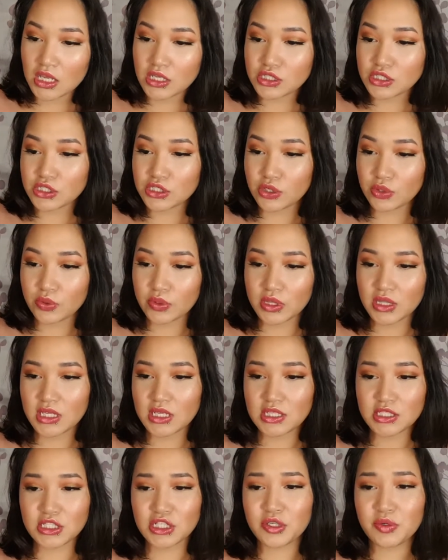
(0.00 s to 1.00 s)
So
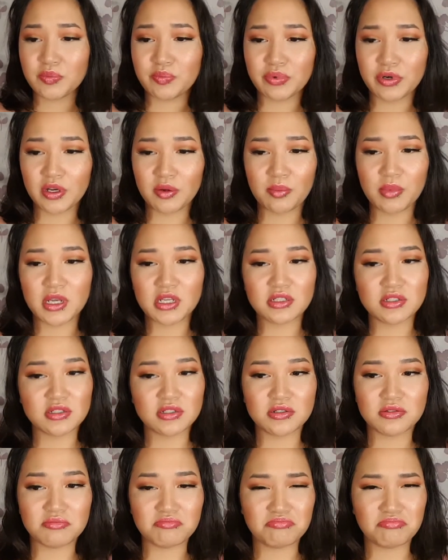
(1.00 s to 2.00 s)
these are pretty
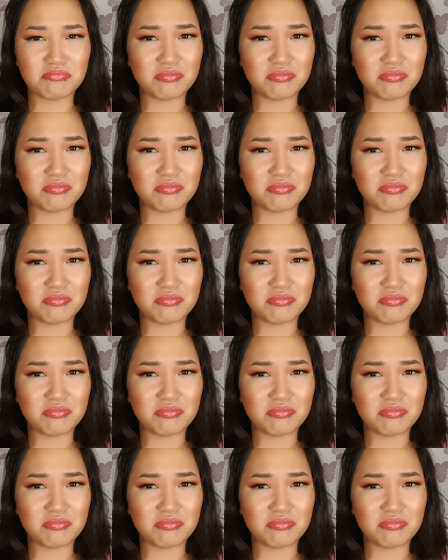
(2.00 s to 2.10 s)
much,